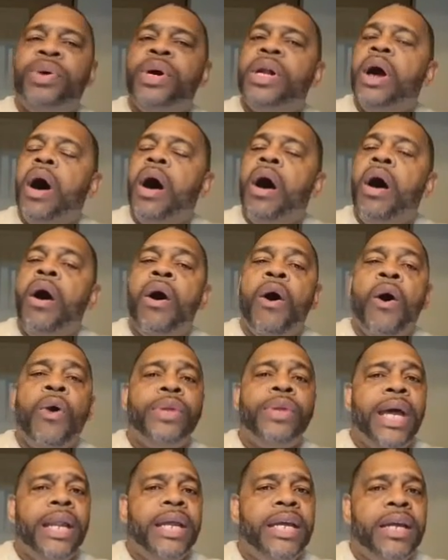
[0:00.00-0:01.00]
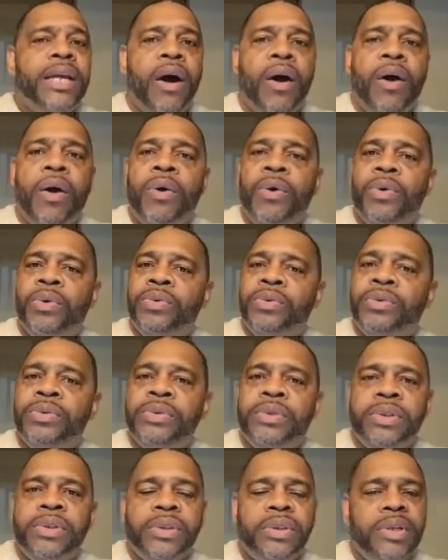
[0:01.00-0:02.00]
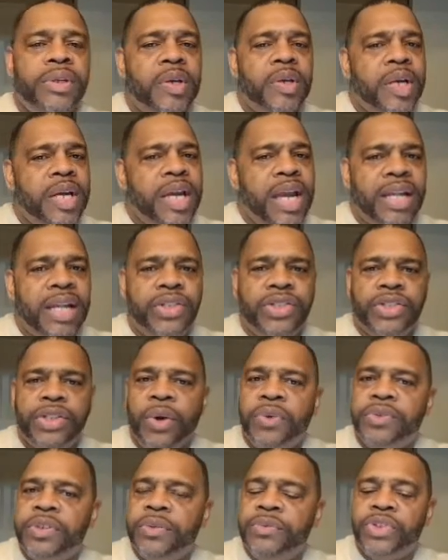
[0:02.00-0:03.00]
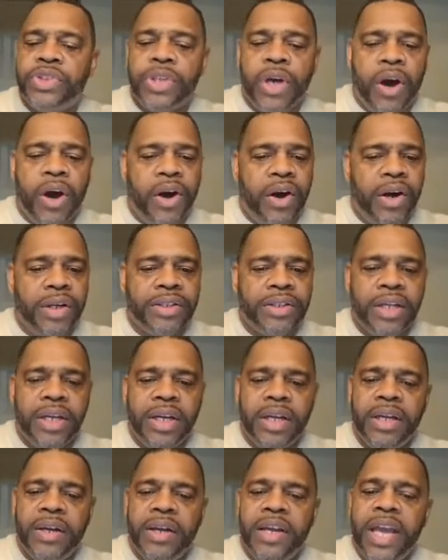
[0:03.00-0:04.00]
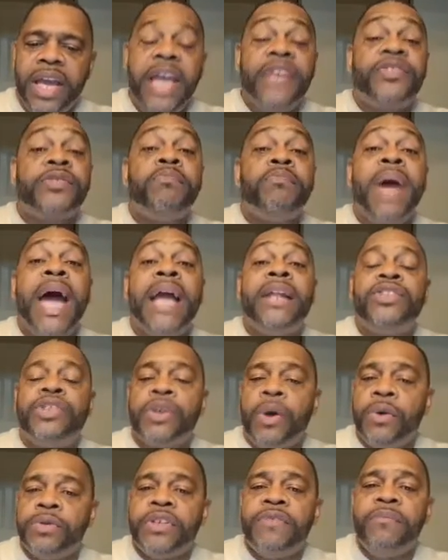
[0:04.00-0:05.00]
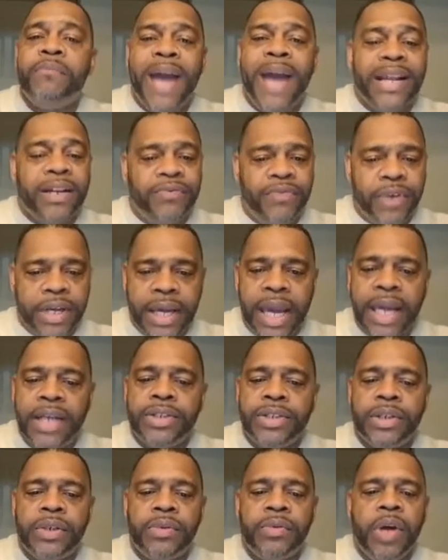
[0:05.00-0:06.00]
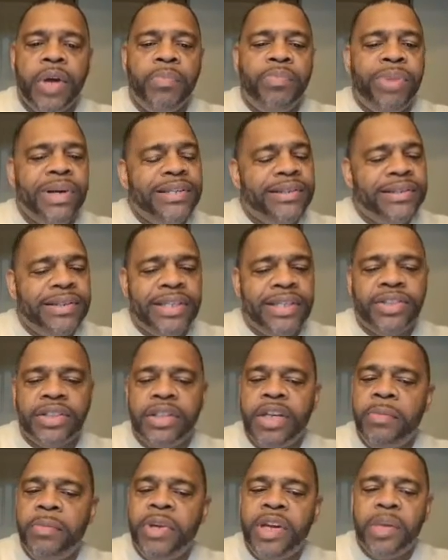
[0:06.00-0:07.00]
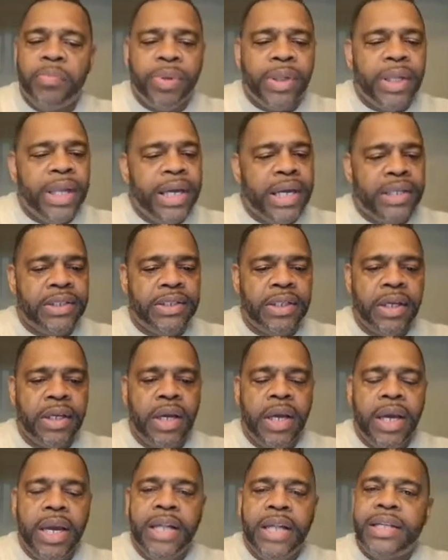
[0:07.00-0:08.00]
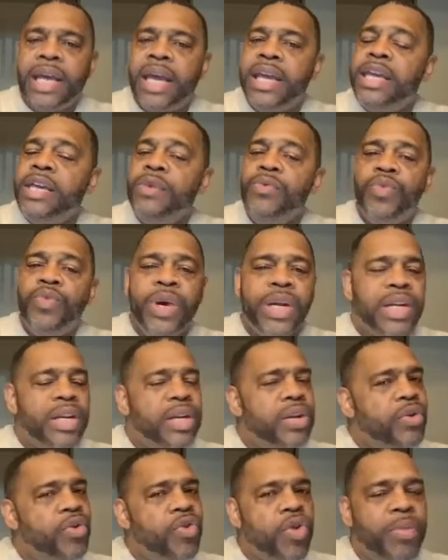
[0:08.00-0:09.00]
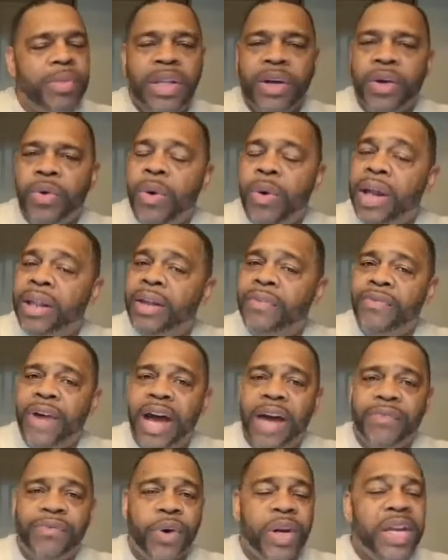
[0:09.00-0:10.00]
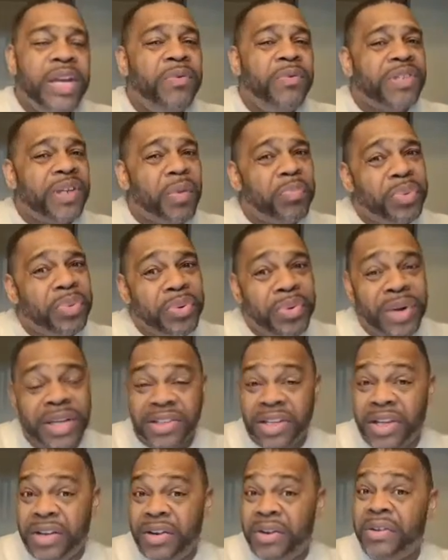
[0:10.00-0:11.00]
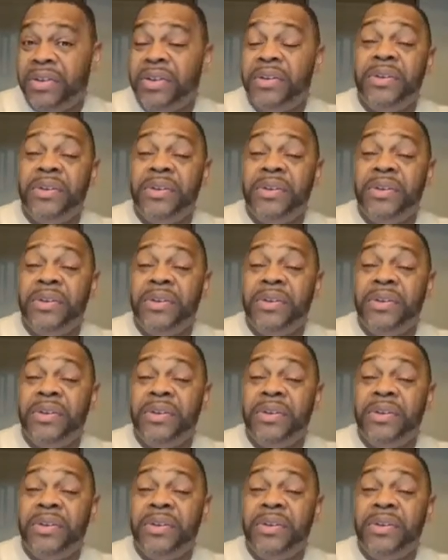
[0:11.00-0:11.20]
put all that he owned in Joseph's charge. His mag- Joseph magnification positioned him in a place that he wouldn't normally qualify for. He was a prisoner.